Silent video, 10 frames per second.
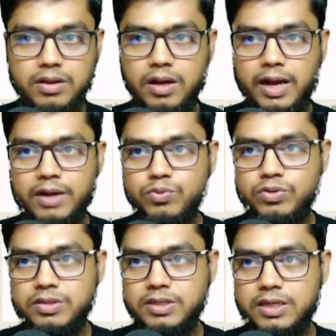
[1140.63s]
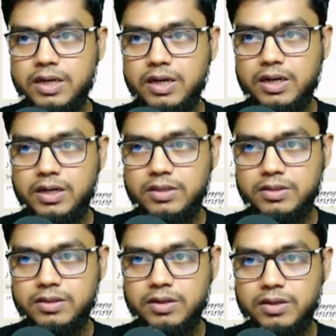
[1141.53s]
I will see
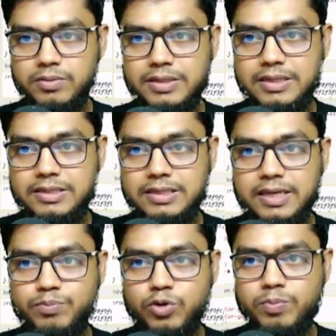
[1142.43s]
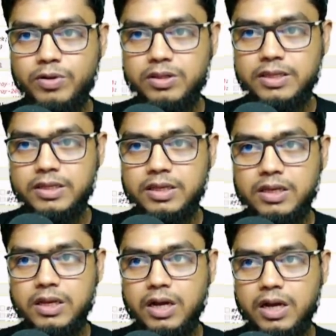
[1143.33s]
is he can properly
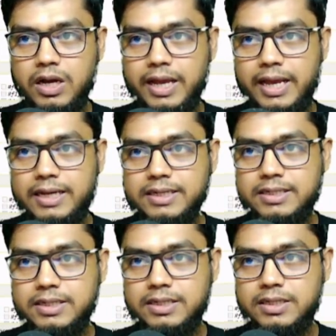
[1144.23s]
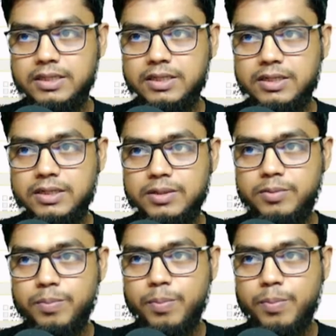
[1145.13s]
add the